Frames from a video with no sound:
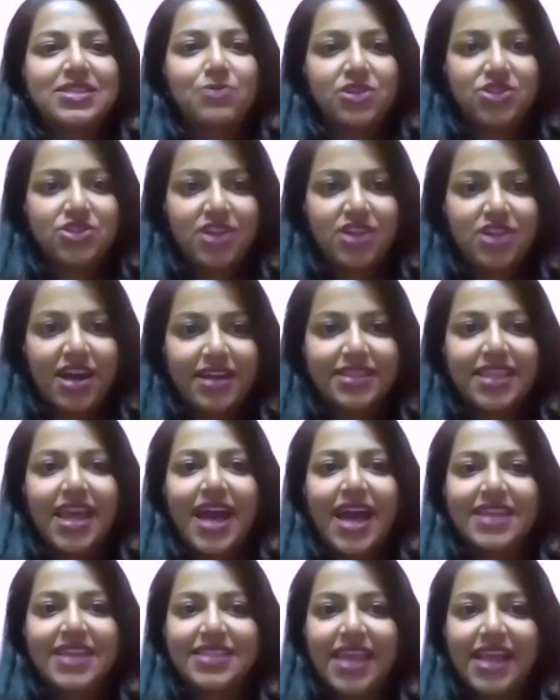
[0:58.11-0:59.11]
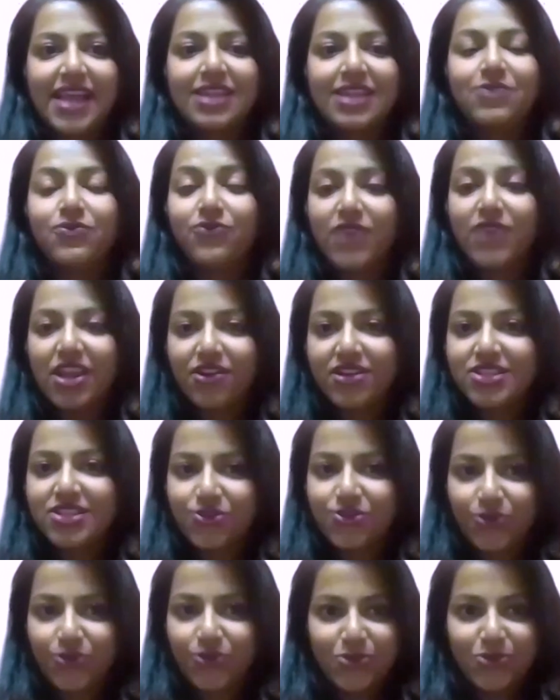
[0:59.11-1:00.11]
Prashant has held various
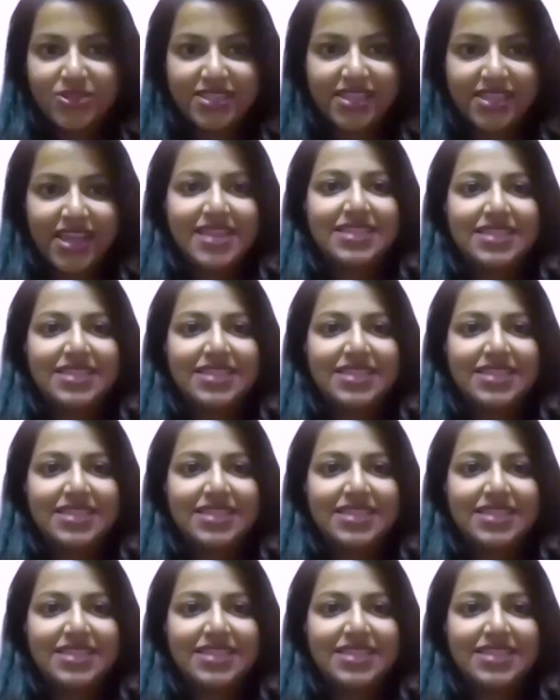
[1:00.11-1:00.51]
roles